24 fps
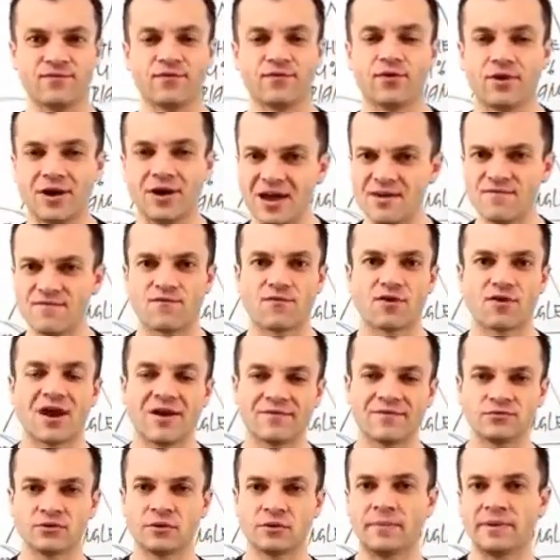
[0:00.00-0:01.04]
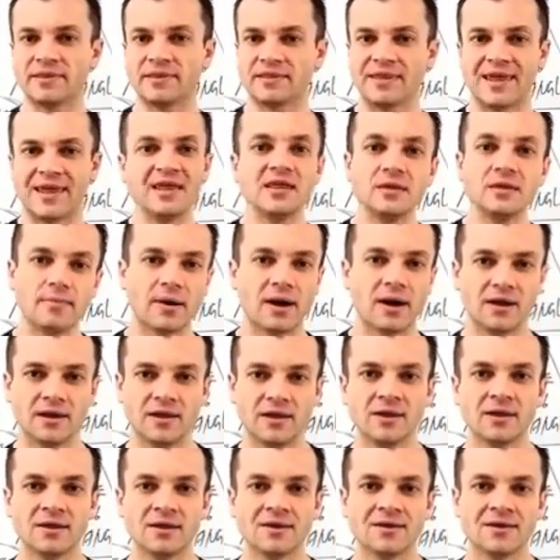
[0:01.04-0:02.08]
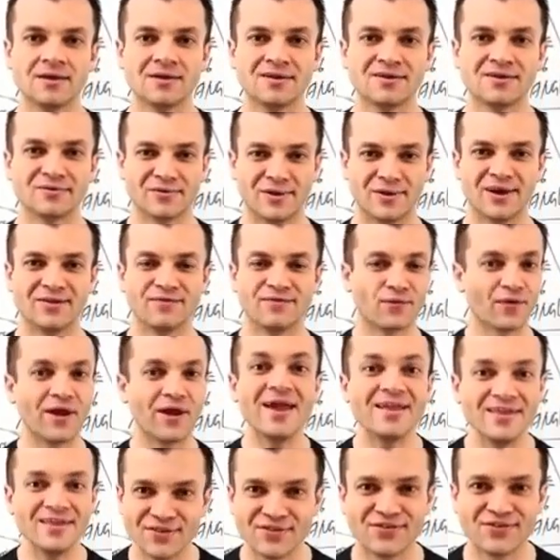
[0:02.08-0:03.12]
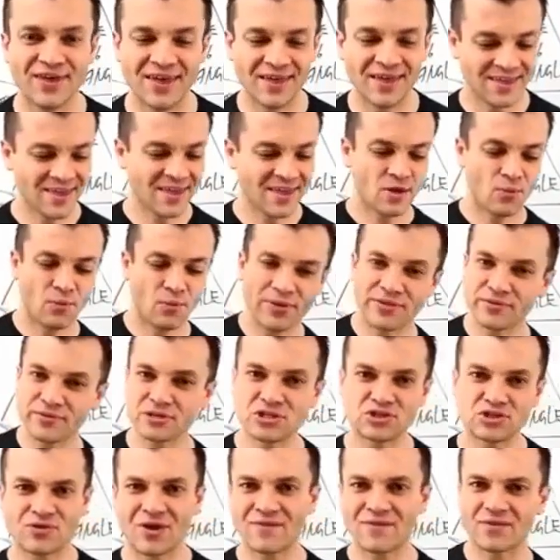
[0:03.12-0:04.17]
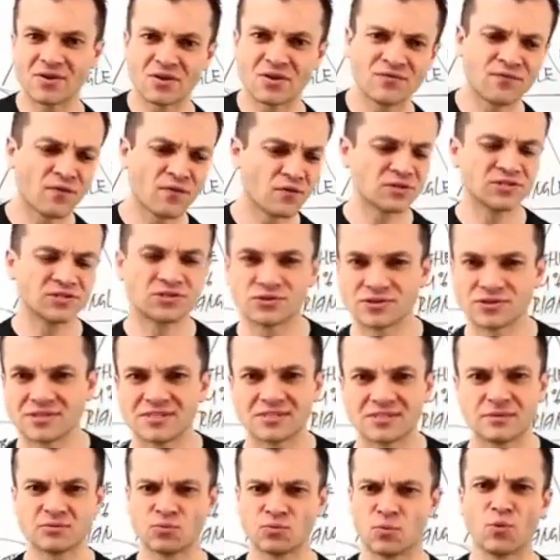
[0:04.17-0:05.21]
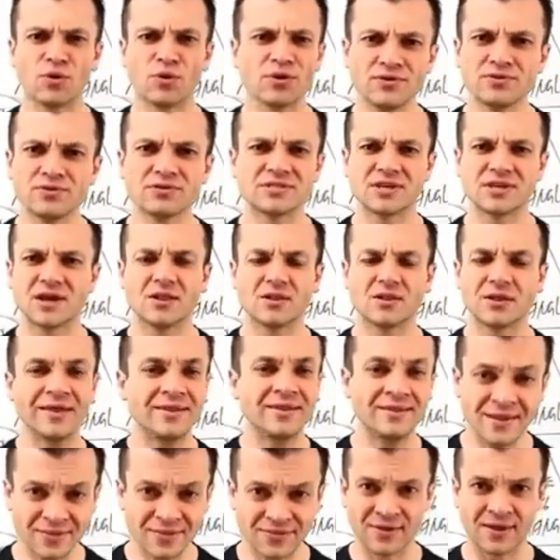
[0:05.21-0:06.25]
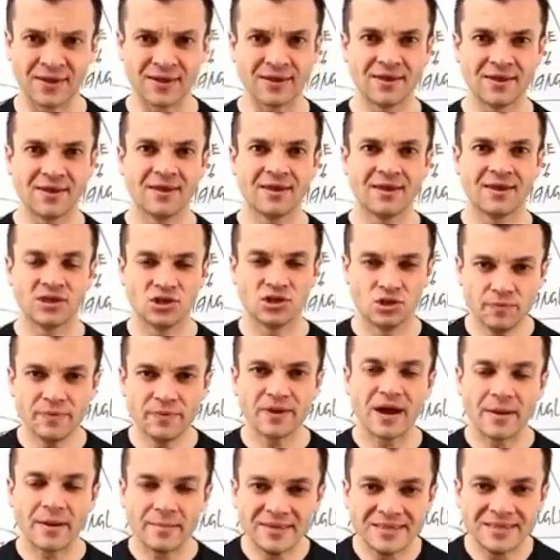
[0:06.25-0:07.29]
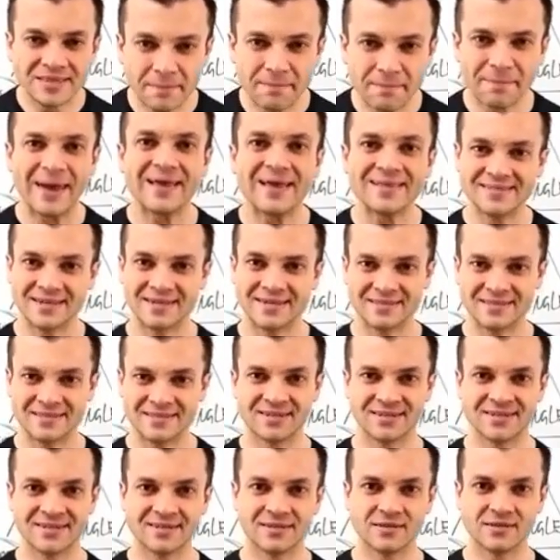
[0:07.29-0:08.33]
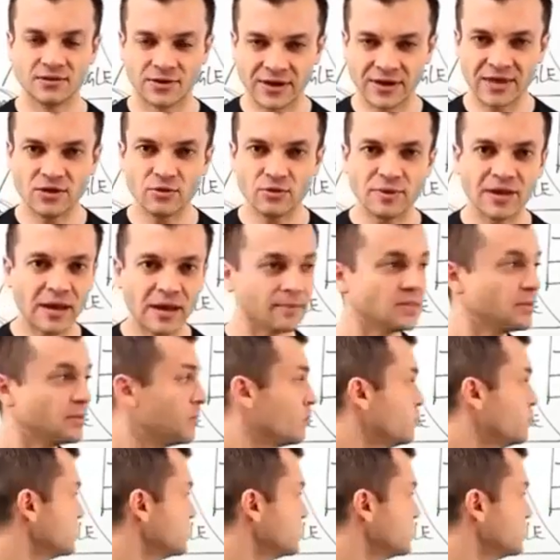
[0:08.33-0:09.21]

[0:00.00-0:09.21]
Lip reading: ever, ever have to depend on anybody, right? For anything, whether it's traffic conversions or systems, what do you sell? And nothing. You become independent, okay? You become